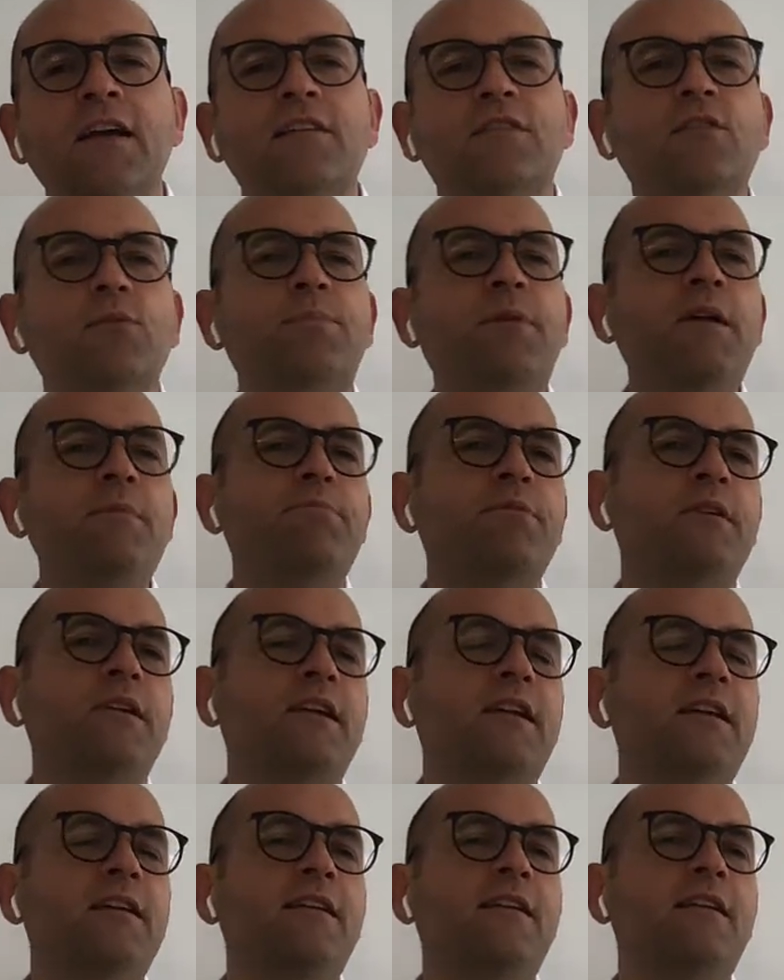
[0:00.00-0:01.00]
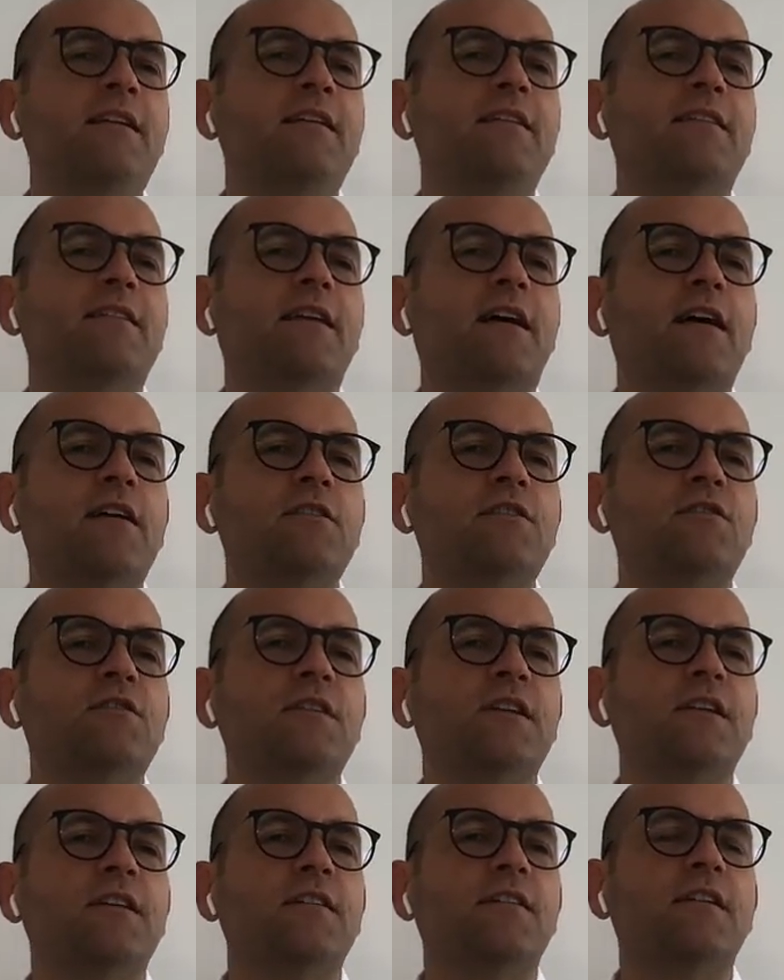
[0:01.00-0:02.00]
So people in these
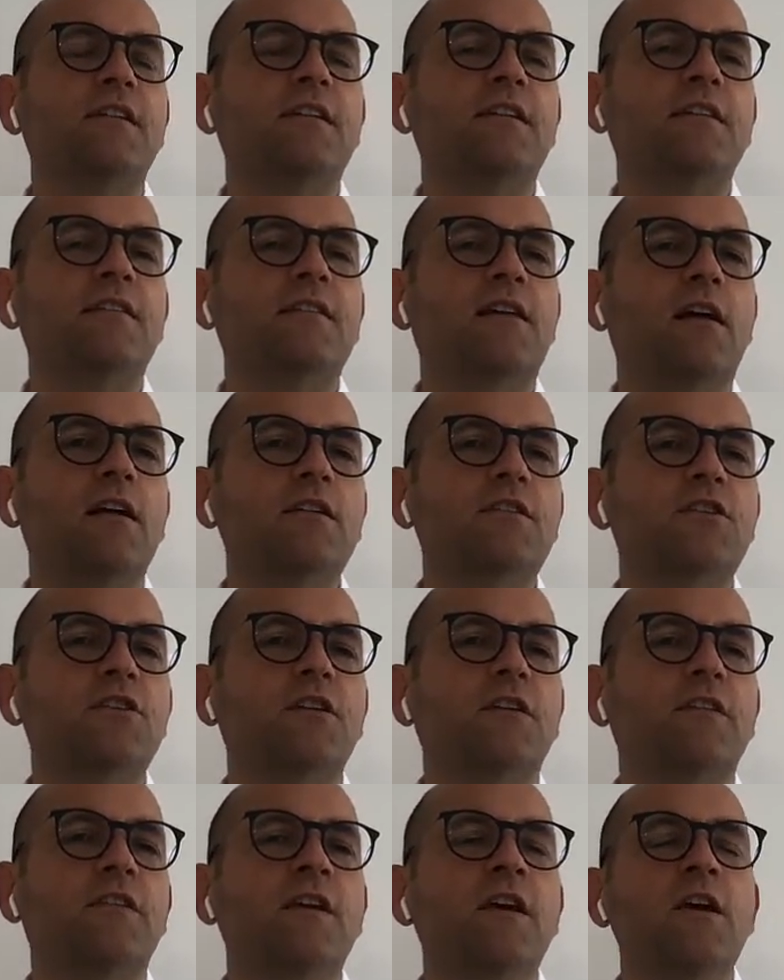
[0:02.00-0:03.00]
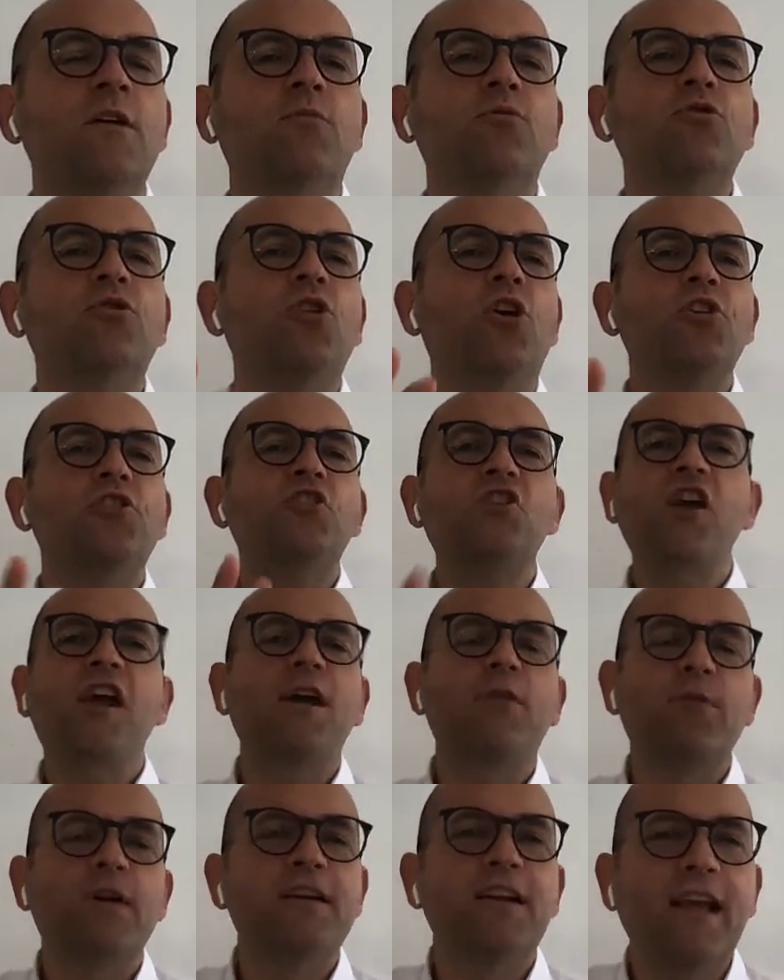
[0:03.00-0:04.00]
countries, in these cultures, would not
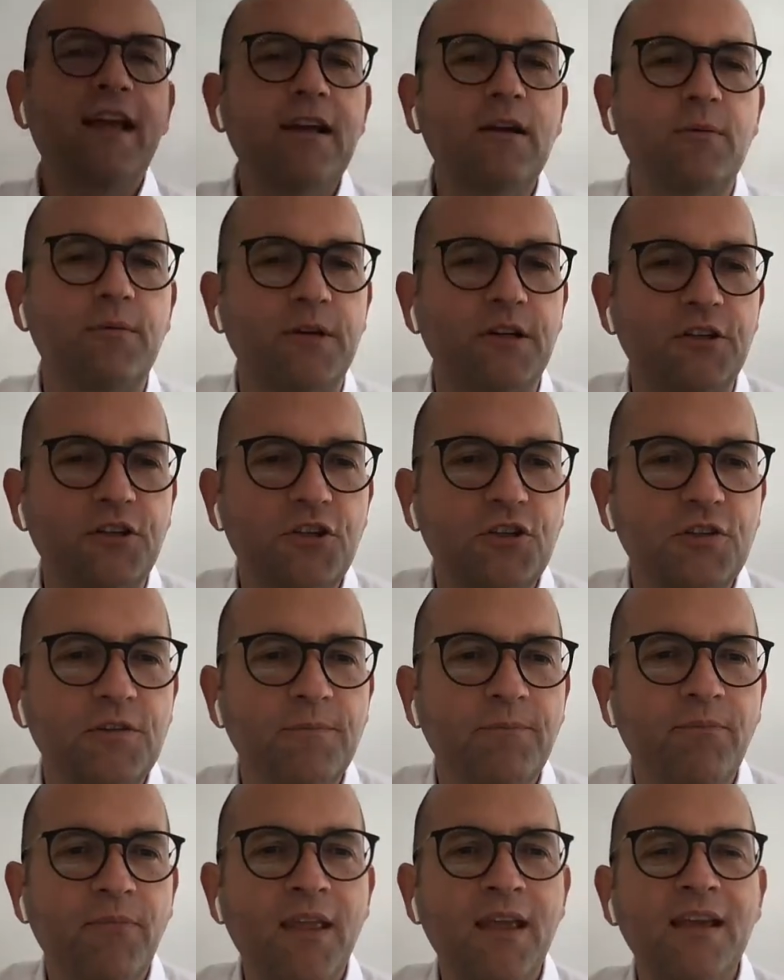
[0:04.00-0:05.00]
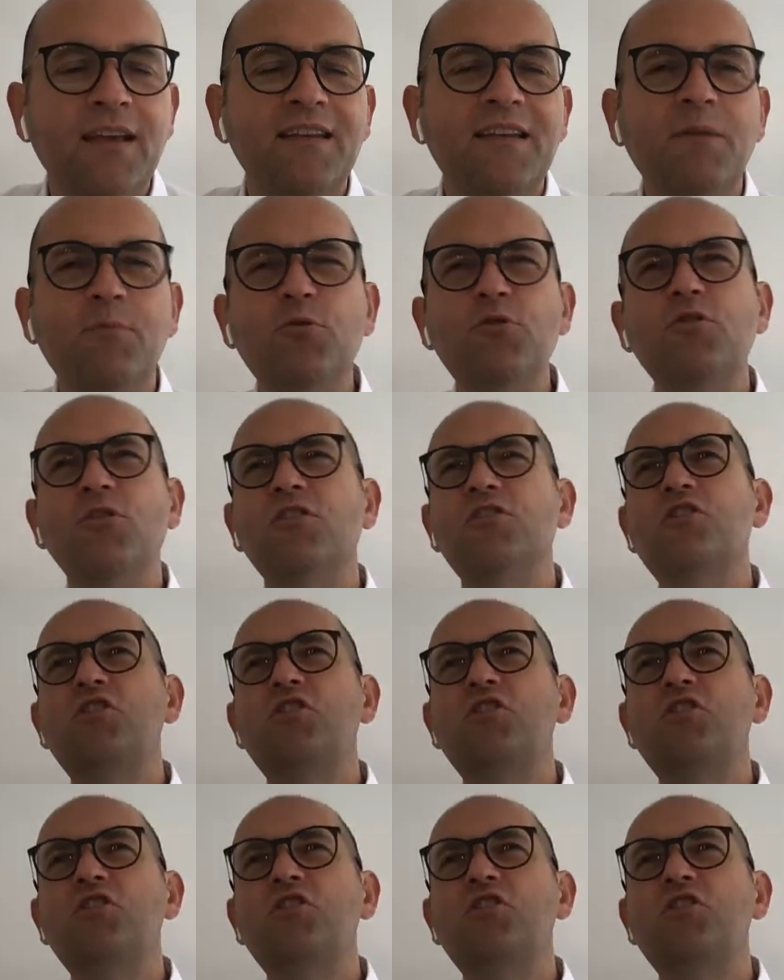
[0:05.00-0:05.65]
share one language. They would not